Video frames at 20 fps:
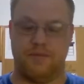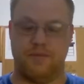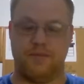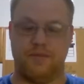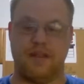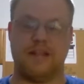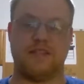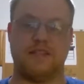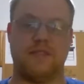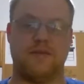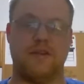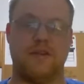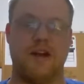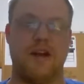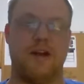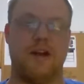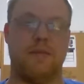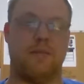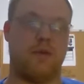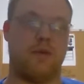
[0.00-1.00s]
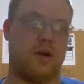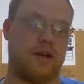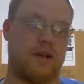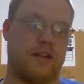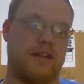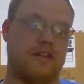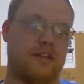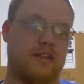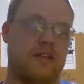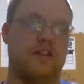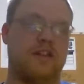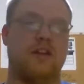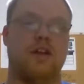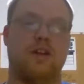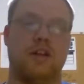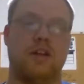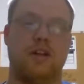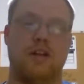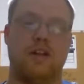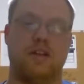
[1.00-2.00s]
that's very important, because then you'll
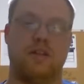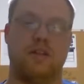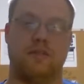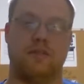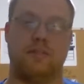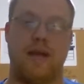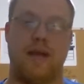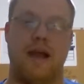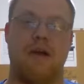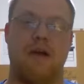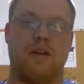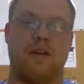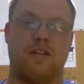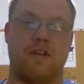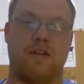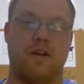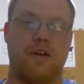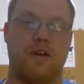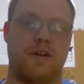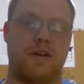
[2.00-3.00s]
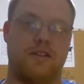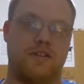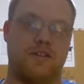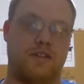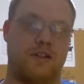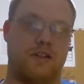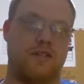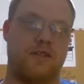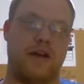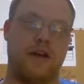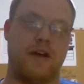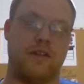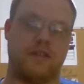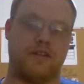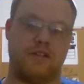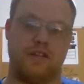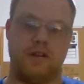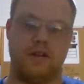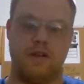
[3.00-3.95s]
lose power to all your servos